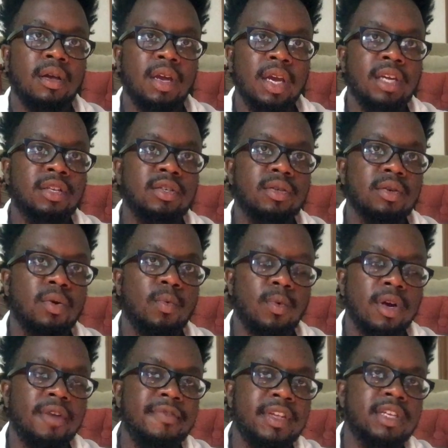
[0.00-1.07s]
Each
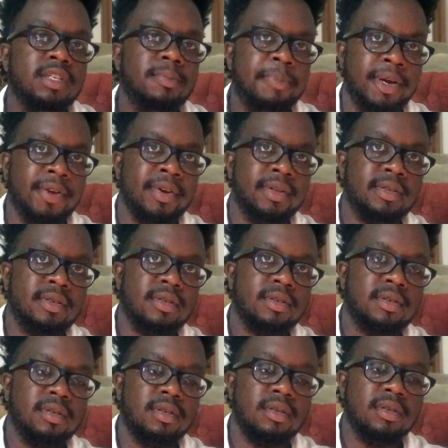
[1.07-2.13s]
one of these
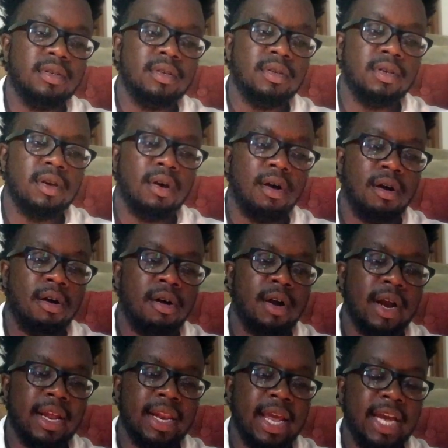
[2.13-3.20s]
spirits
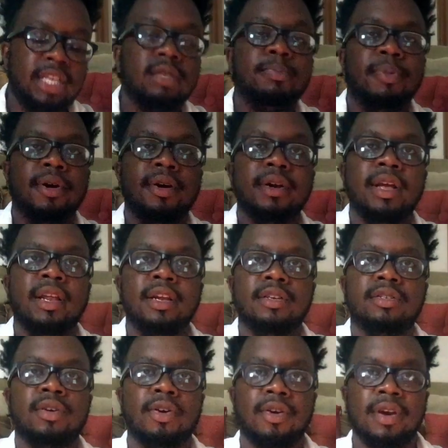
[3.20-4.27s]
are an expert in a
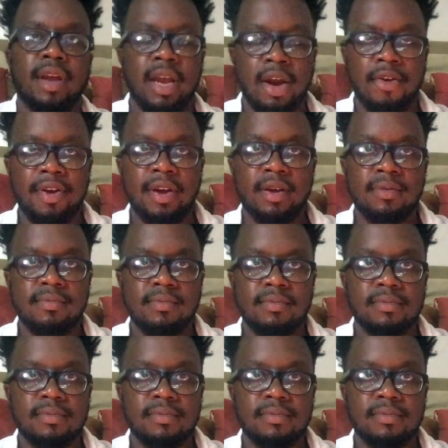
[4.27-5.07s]
certain area.